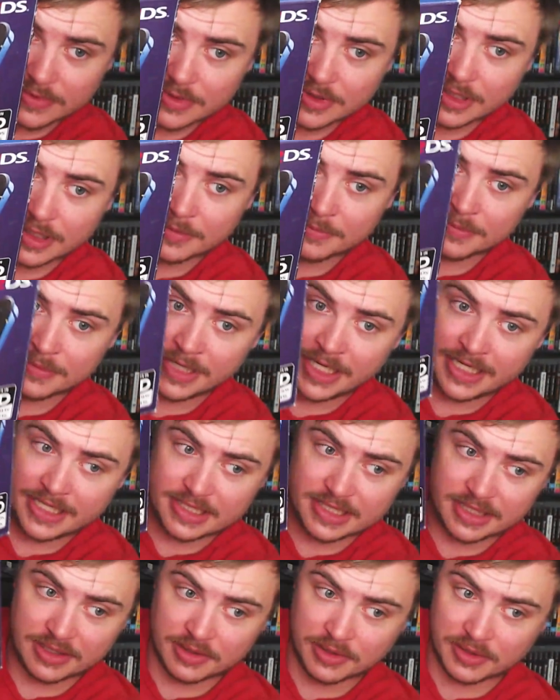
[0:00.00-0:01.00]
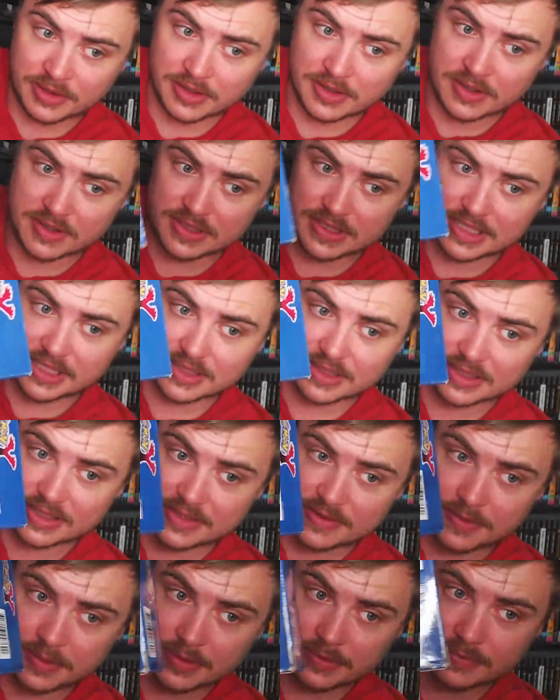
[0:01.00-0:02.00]
Amazing looking console,
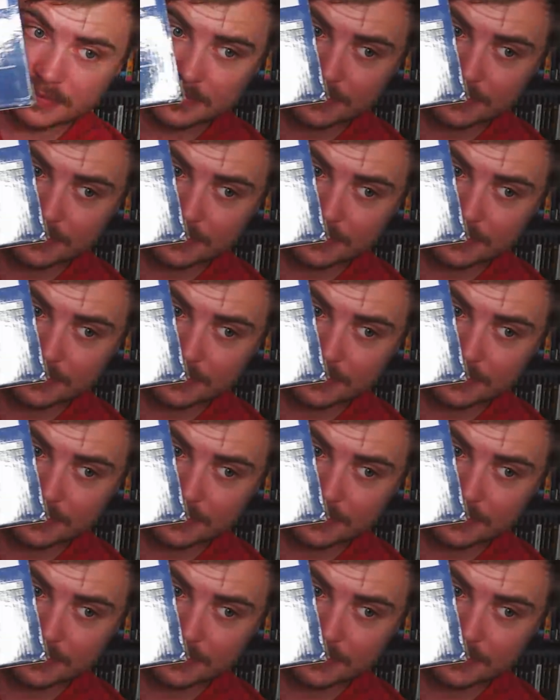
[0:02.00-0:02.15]
this one.